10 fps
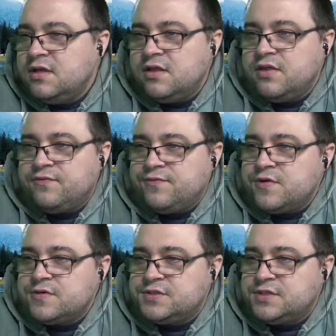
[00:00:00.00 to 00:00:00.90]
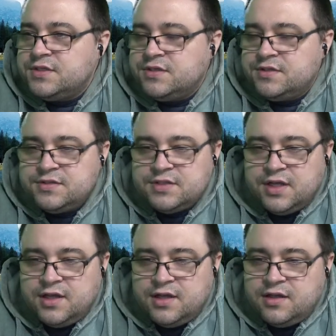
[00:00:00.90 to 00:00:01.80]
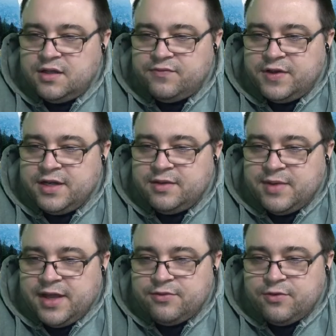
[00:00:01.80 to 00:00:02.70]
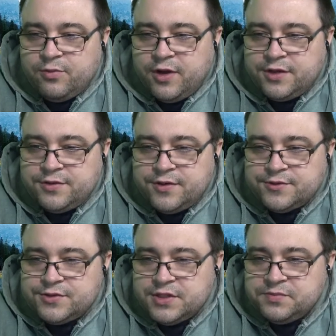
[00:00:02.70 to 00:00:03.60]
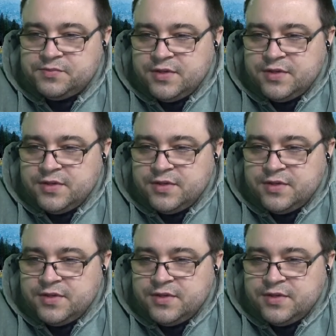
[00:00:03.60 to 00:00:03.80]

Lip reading: The first is if I need a bathroom break during a stream,